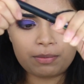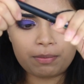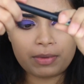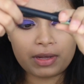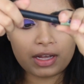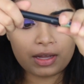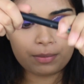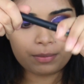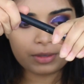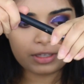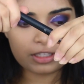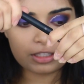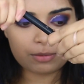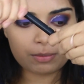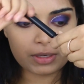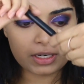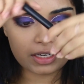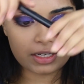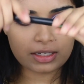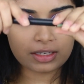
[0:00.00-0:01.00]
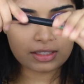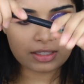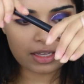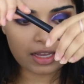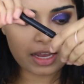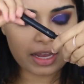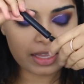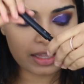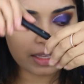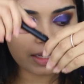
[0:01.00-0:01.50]
the Balm Cosmetics
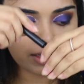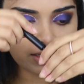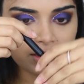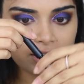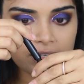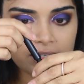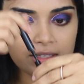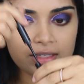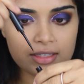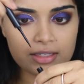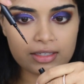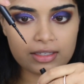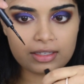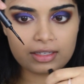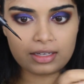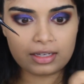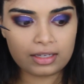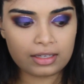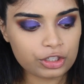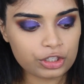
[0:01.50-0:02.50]
eyeliner in